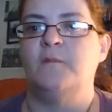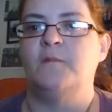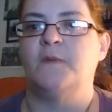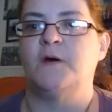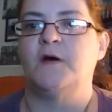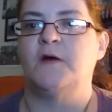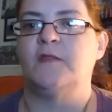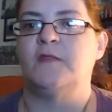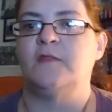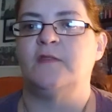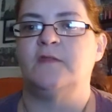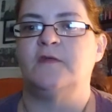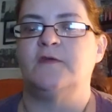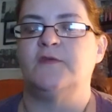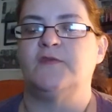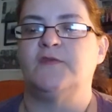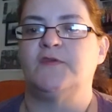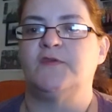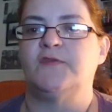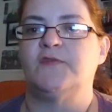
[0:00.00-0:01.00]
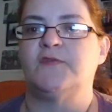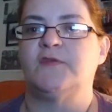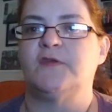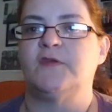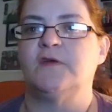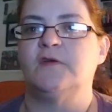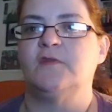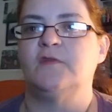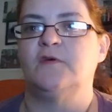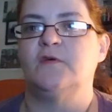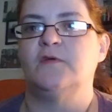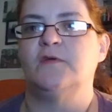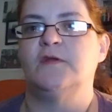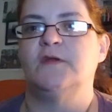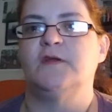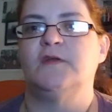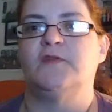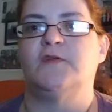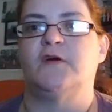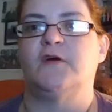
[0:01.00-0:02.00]
But she's sitting alone
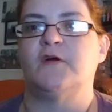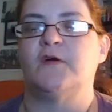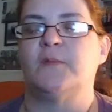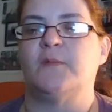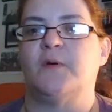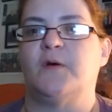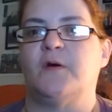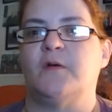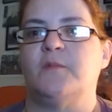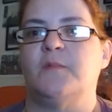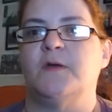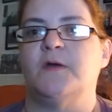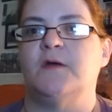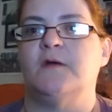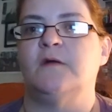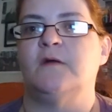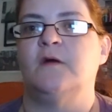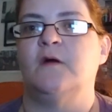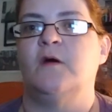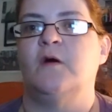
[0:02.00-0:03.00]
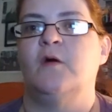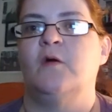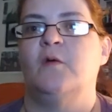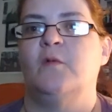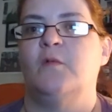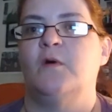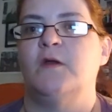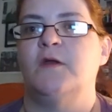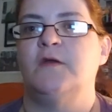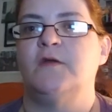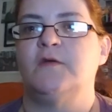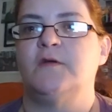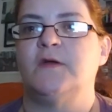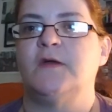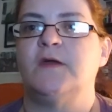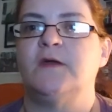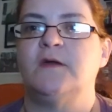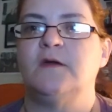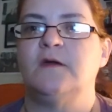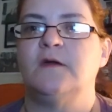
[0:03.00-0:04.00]
in a dark apartment,
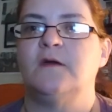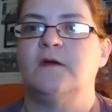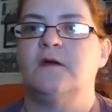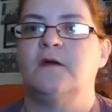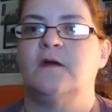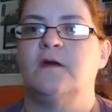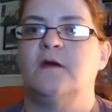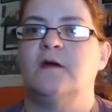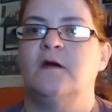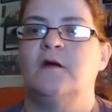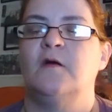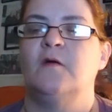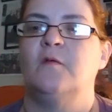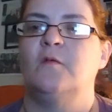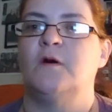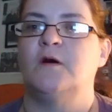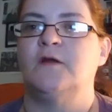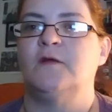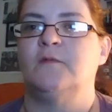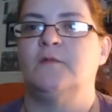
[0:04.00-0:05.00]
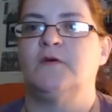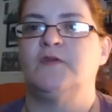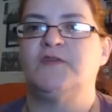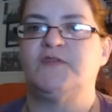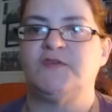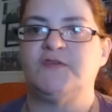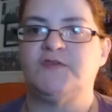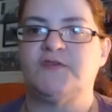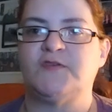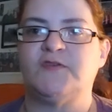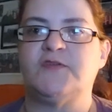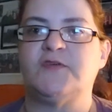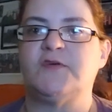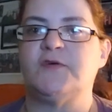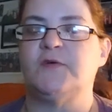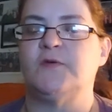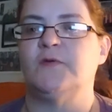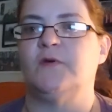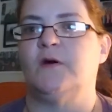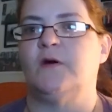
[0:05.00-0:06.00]
wondering what she should
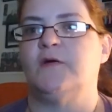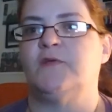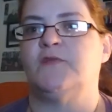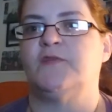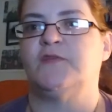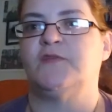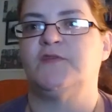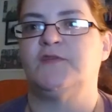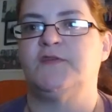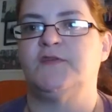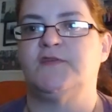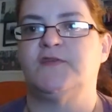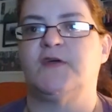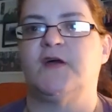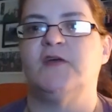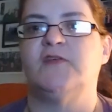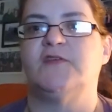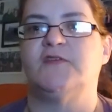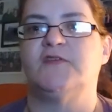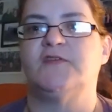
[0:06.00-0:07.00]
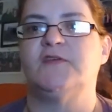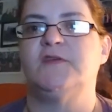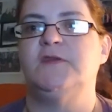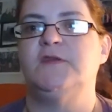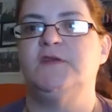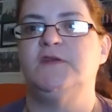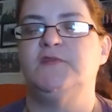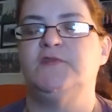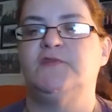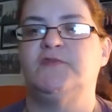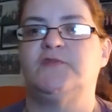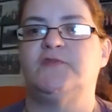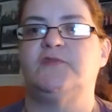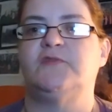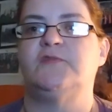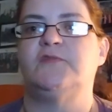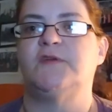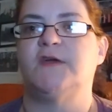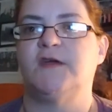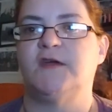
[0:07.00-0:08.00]
do. So she decides that she needs
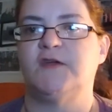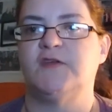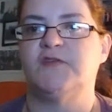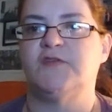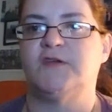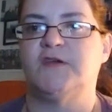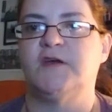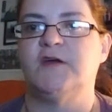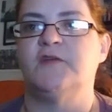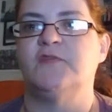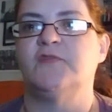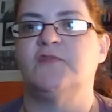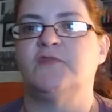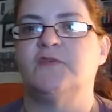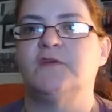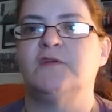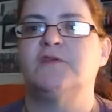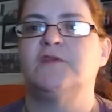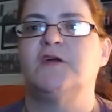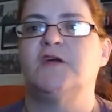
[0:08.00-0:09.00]
to take a chance